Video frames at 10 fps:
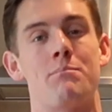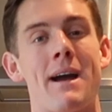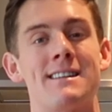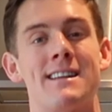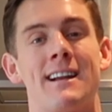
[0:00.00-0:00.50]
And
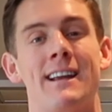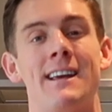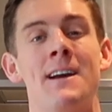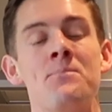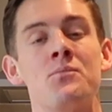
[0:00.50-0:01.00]

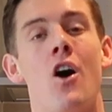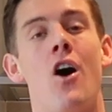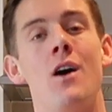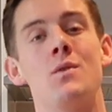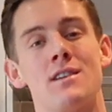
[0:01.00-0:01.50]
basically,
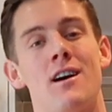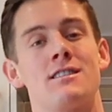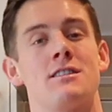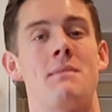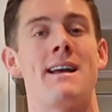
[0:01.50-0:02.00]
I was
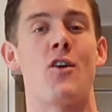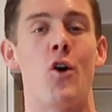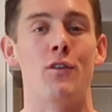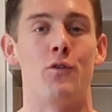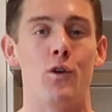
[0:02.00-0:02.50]
asked to make
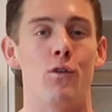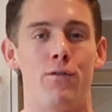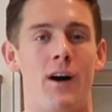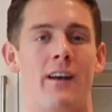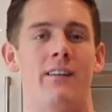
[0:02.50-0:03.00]
olive oil
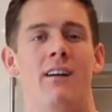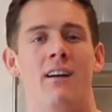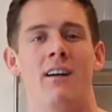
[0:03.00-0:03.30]
fun.